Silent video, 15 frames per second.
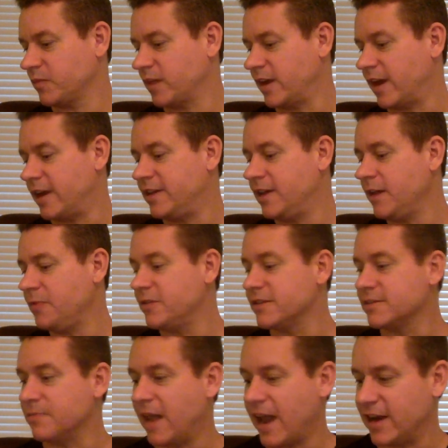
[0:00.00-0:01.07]
I get
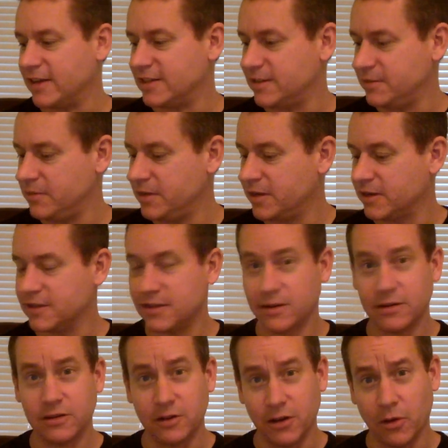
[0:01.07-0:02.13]
this magazine because
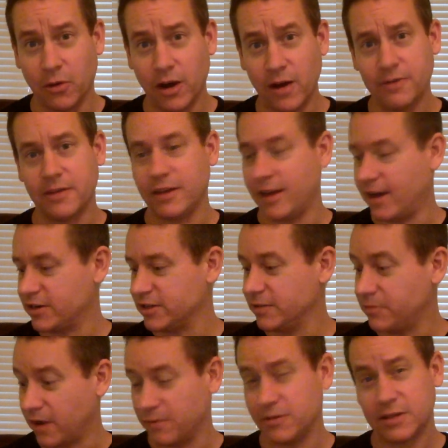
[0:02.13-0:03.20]
you know what? They actually
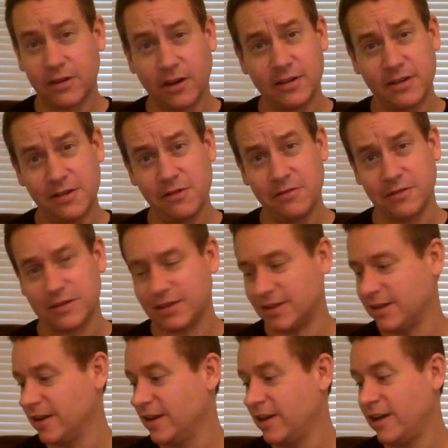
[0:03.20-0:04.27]
publish cartoons.
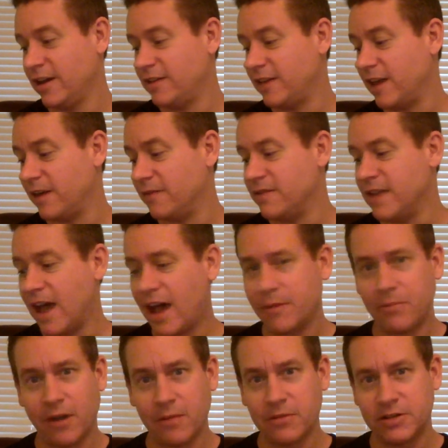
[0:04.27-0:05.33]
They have
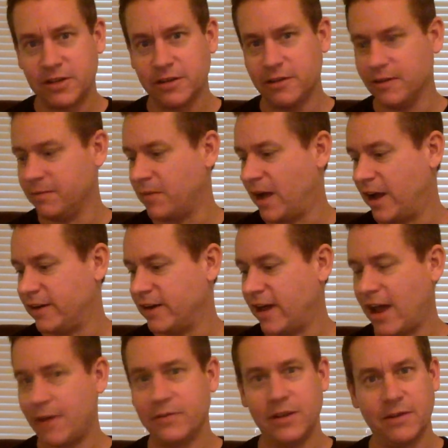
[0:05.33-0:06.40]
not published any of mine. I
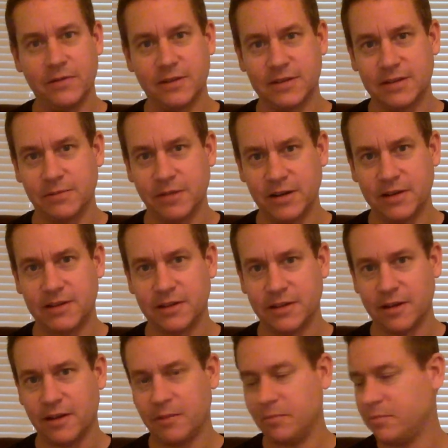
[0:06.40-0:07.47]
haven't even submitted to
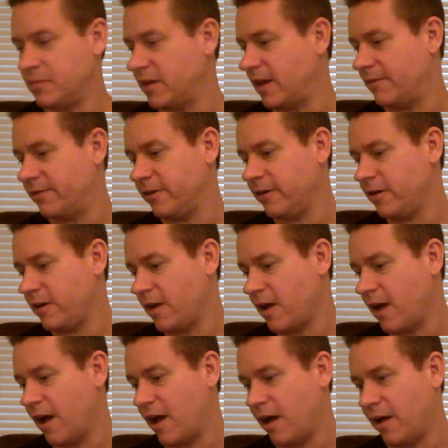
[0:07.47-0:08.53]
them ever,
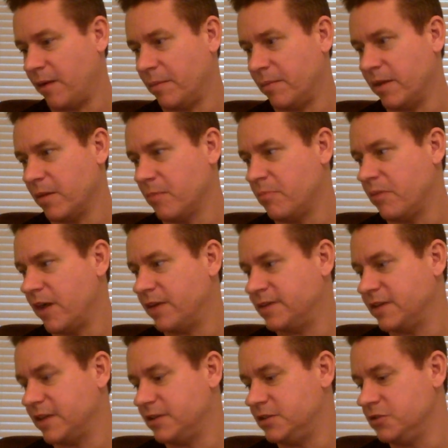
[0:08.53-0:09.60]

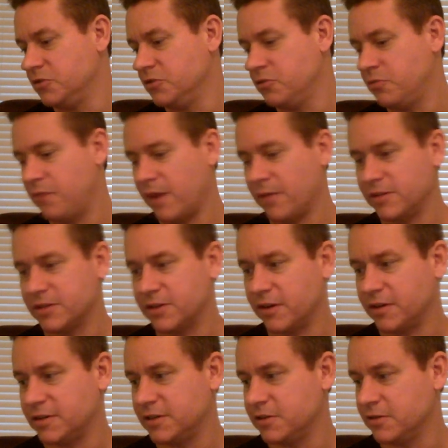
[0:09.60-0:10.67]
but they do publish
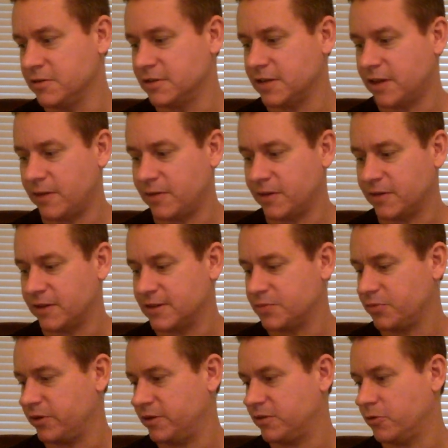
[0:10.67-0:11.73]
cartoons, and I think that's
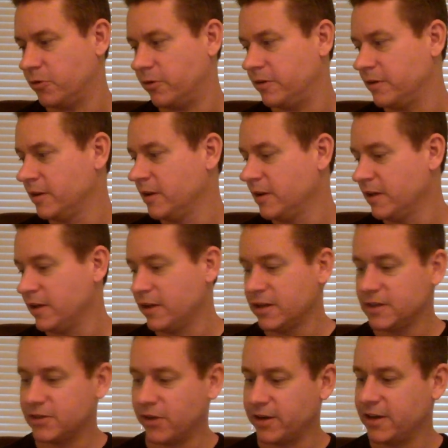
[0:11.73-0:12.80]
pretty cool.
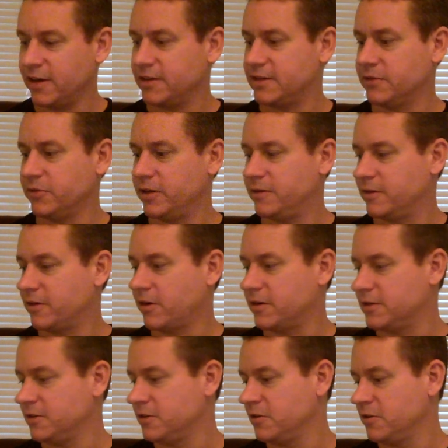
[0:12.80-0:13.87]
So I get it to read the
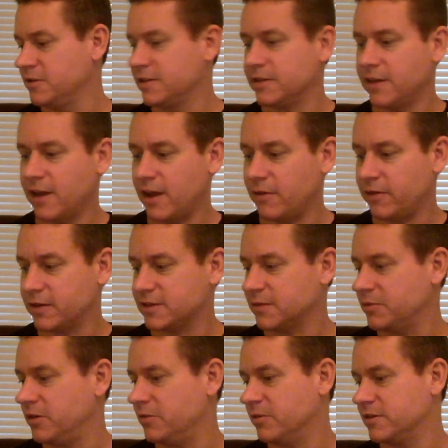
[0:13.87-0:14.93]
cartoons, and they have like
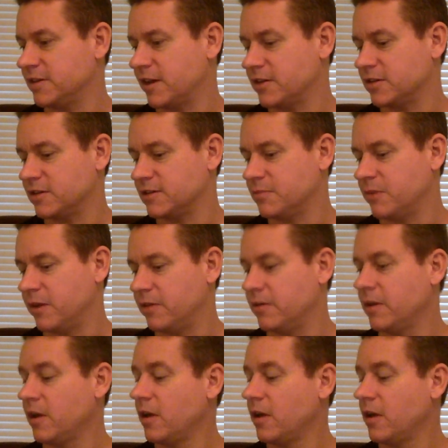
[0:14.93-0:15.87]
some humor sections. But